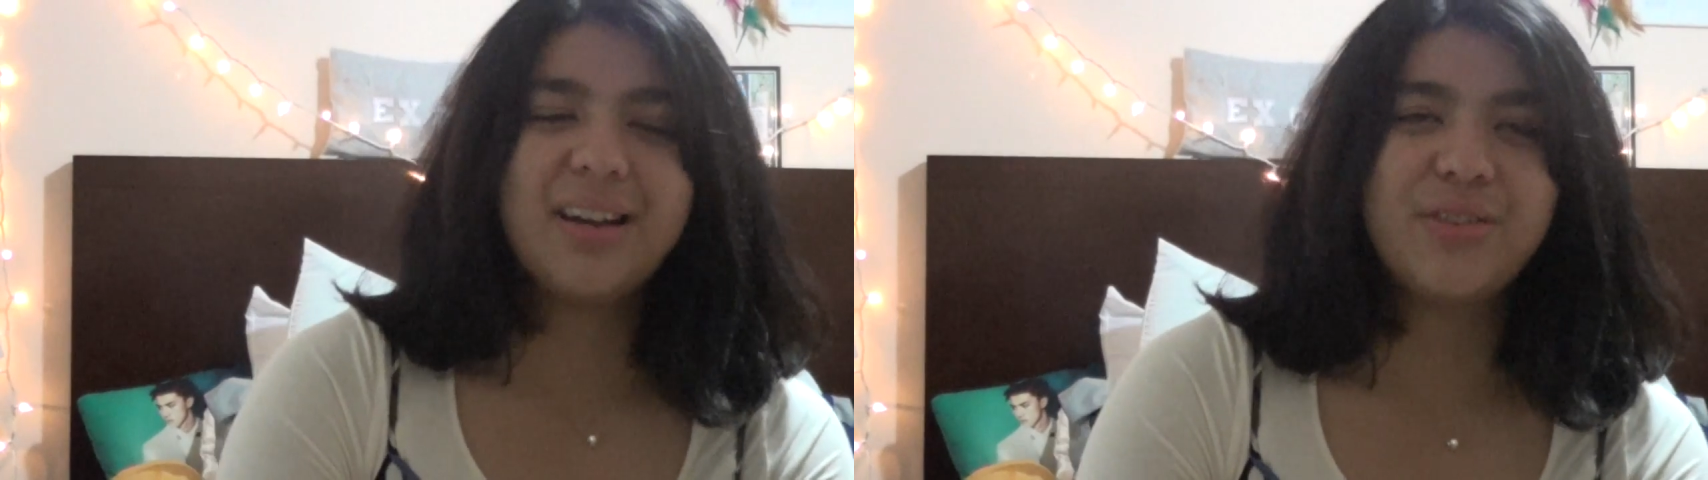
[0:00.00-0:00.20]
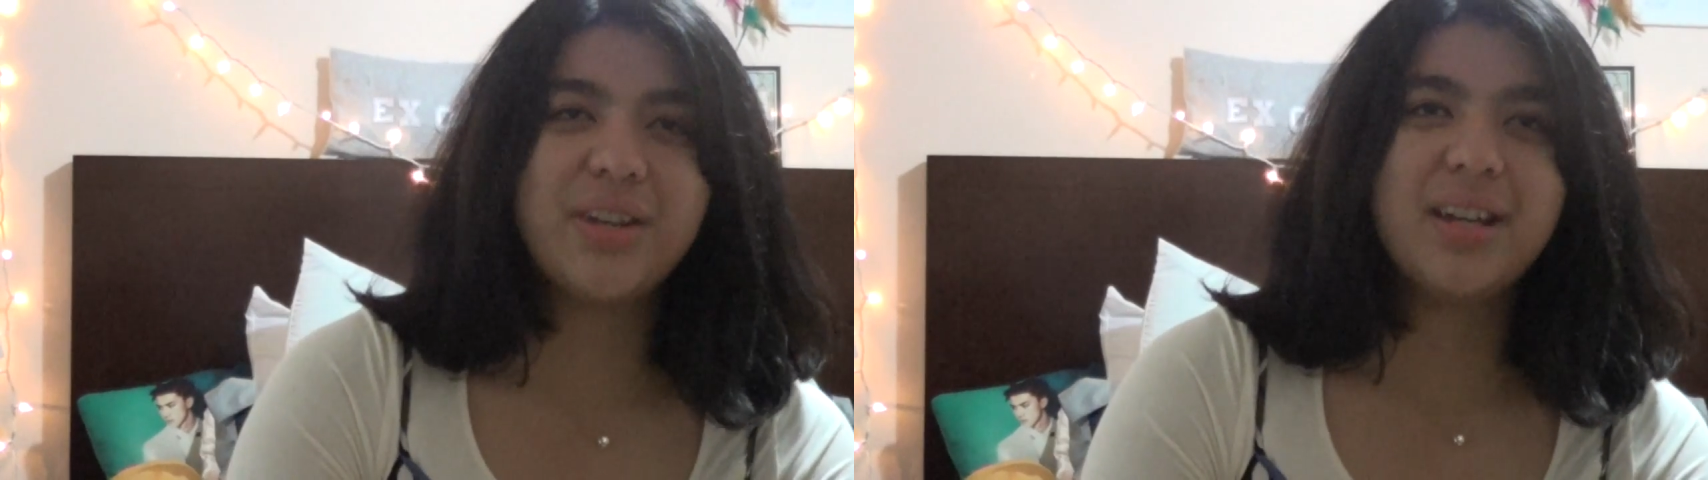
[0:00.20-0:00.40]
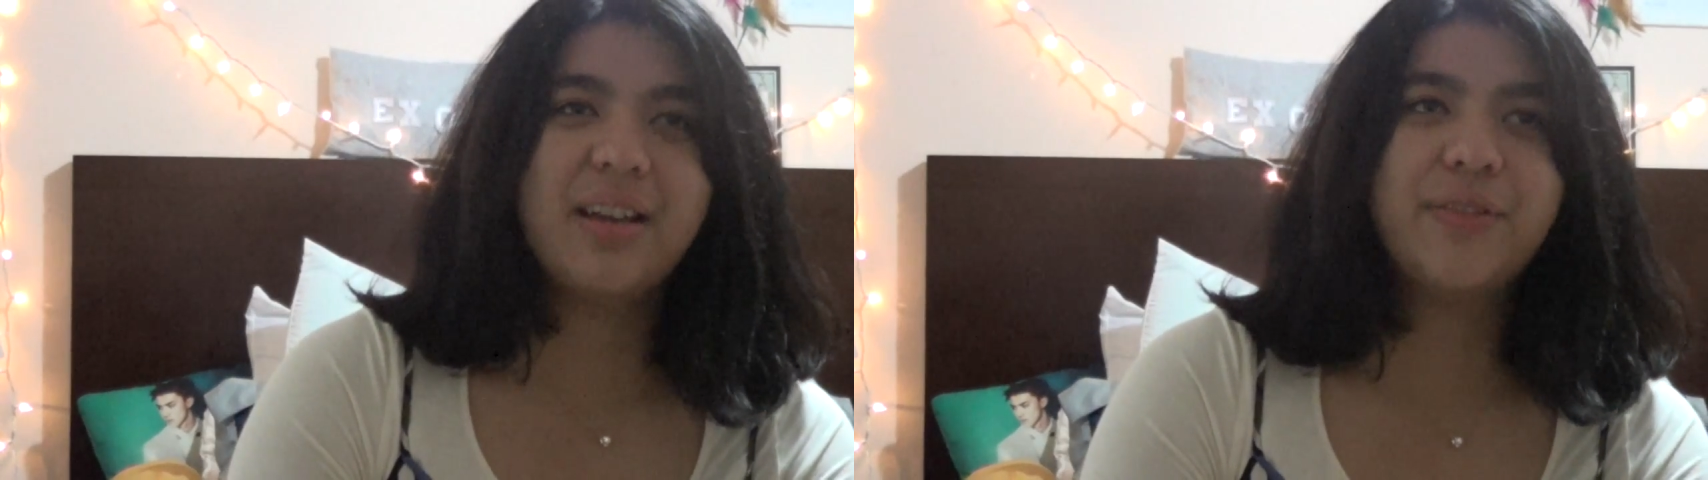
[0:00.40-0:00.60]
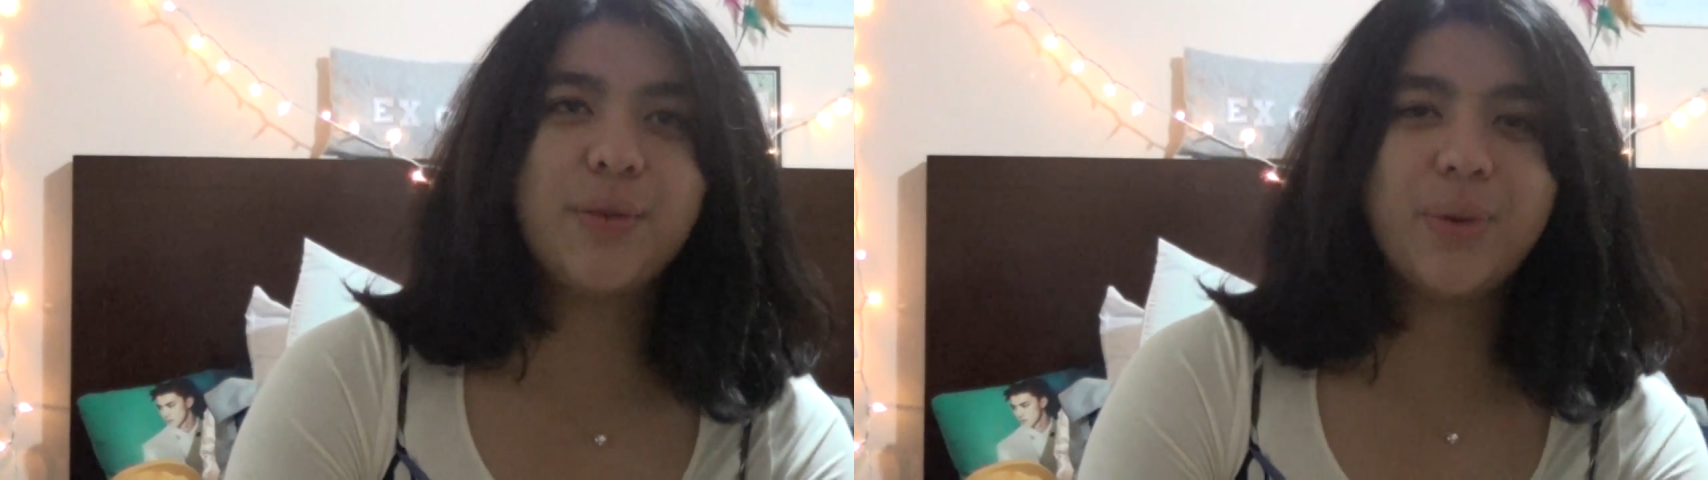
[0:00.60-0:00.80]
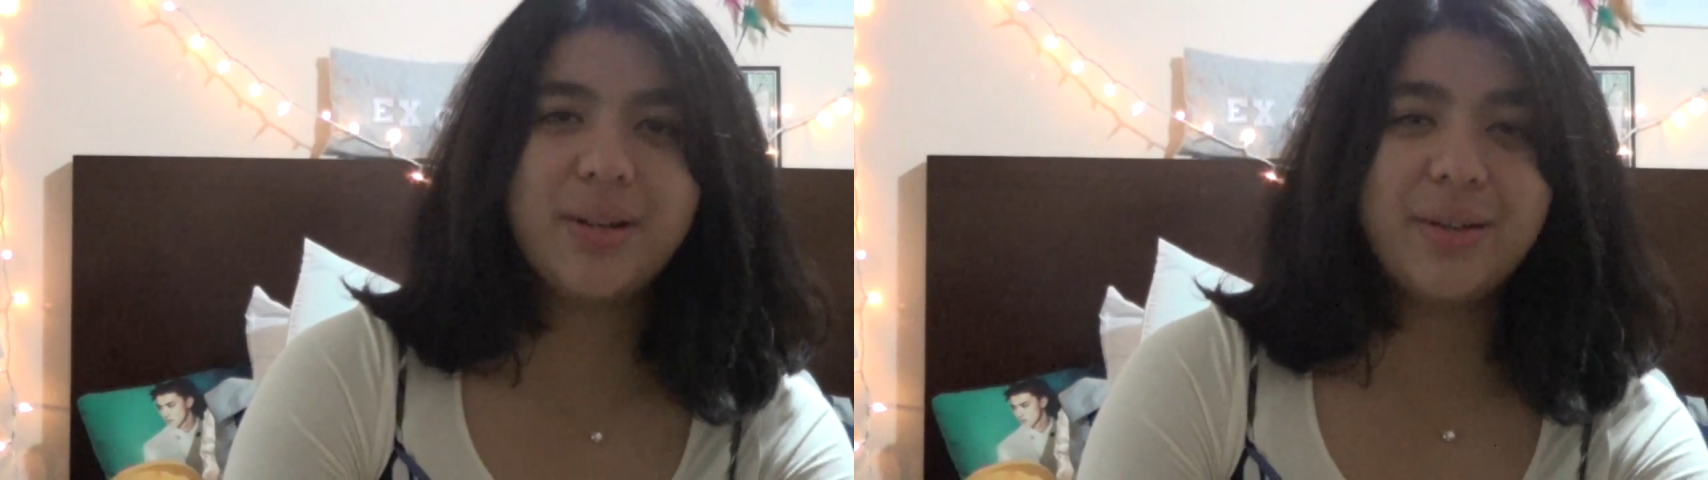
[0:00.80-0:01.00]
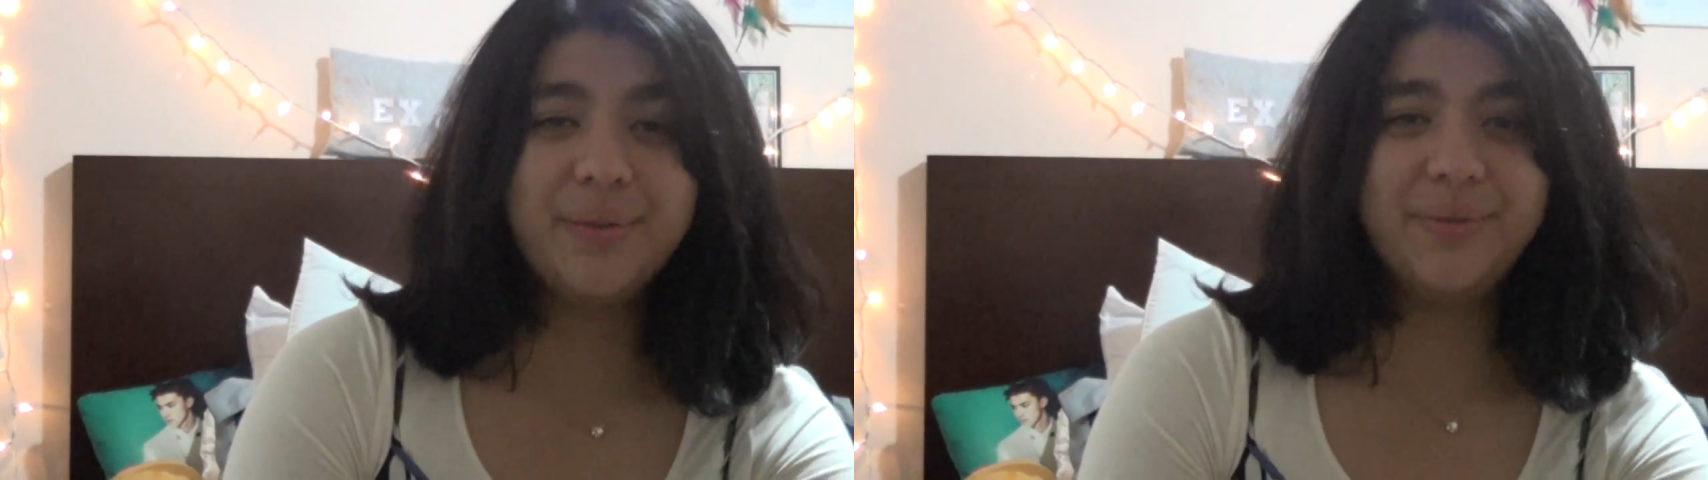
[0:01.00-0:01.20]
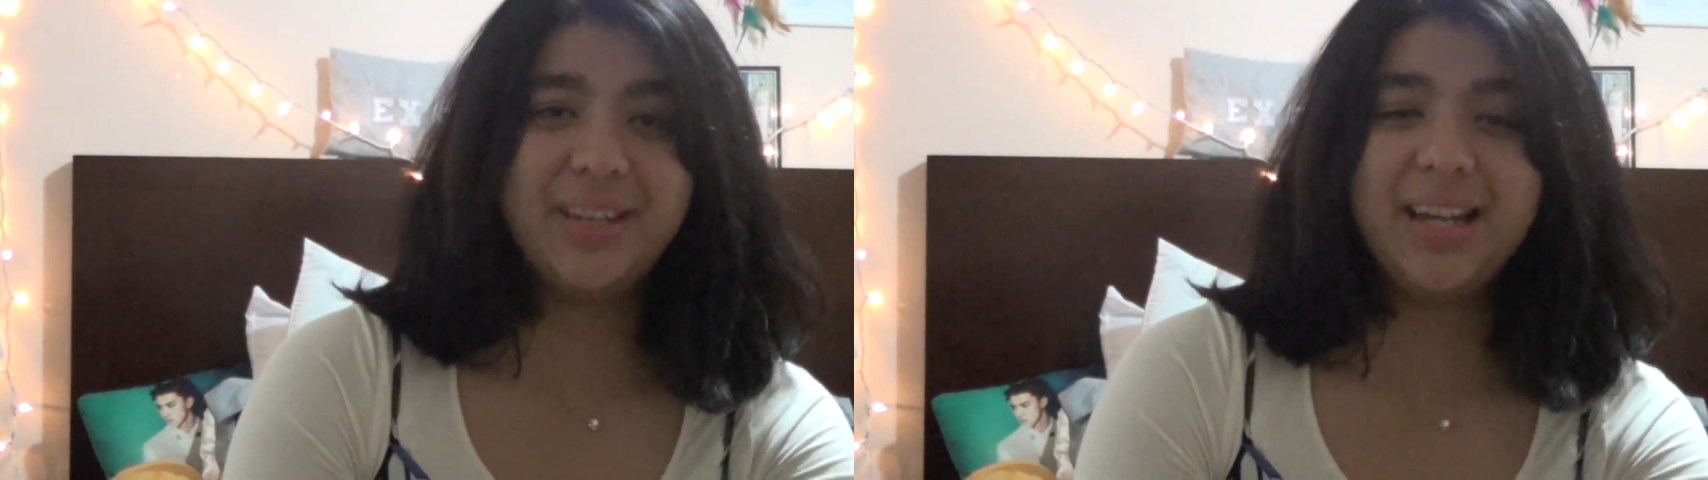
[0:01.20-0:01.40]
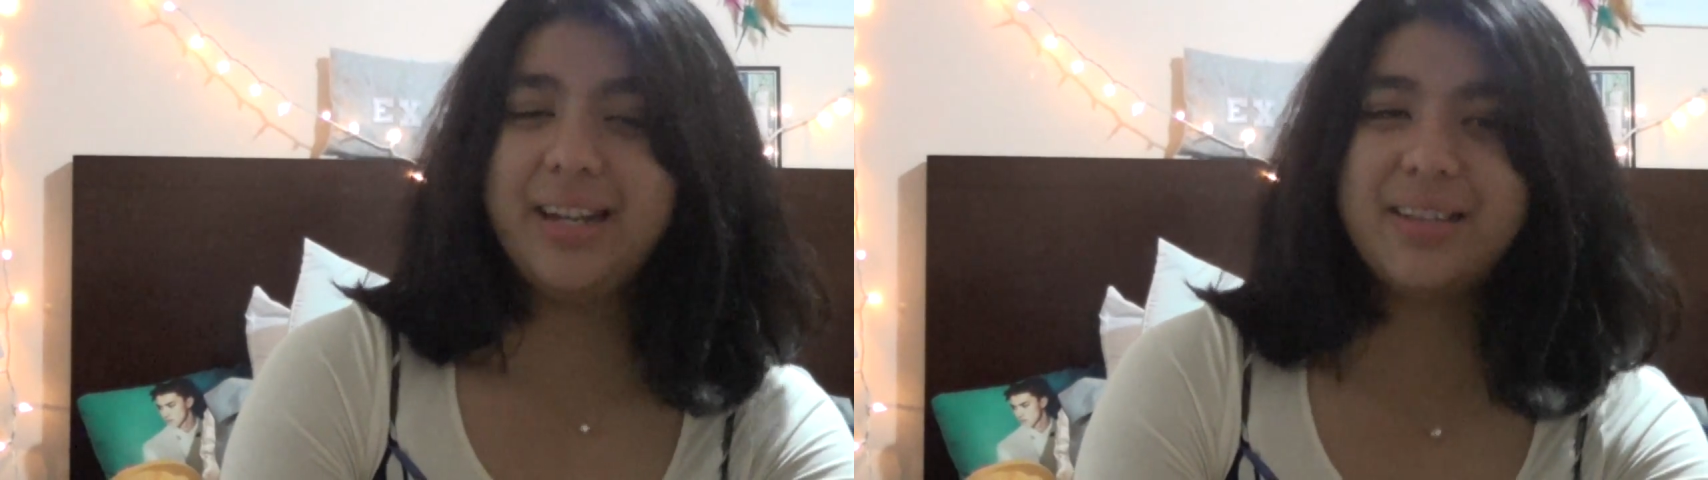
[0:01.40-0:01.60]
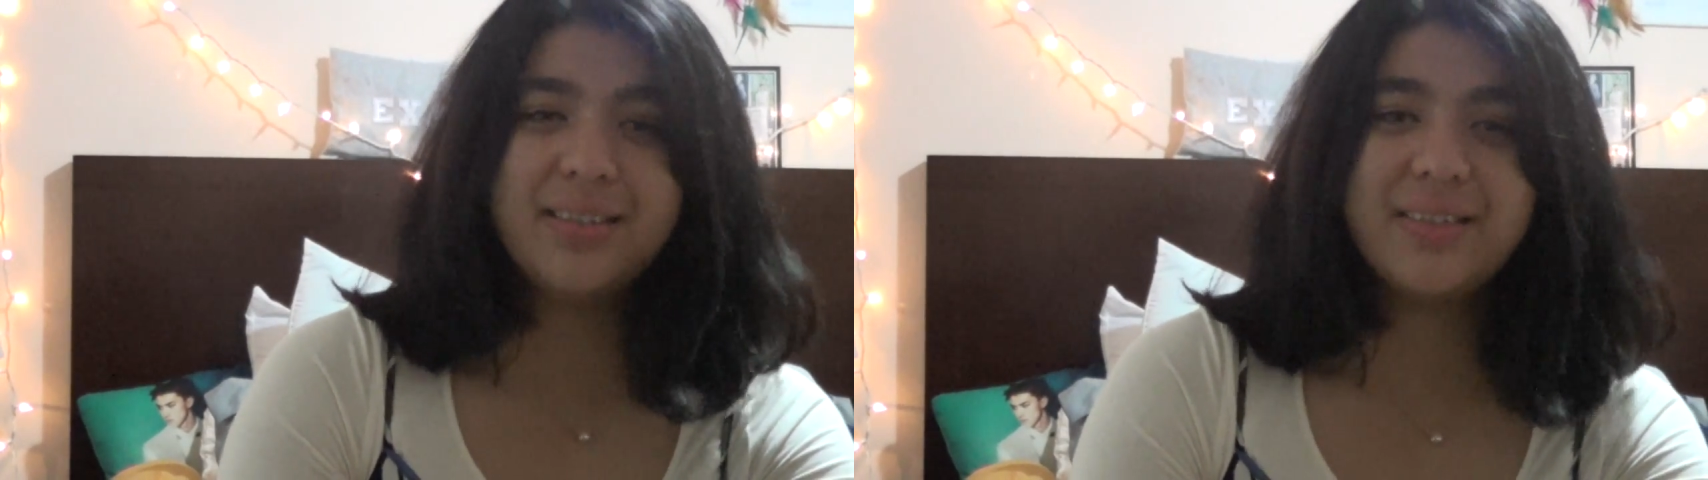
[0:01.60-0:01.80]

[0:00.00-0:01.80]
actually if you want to get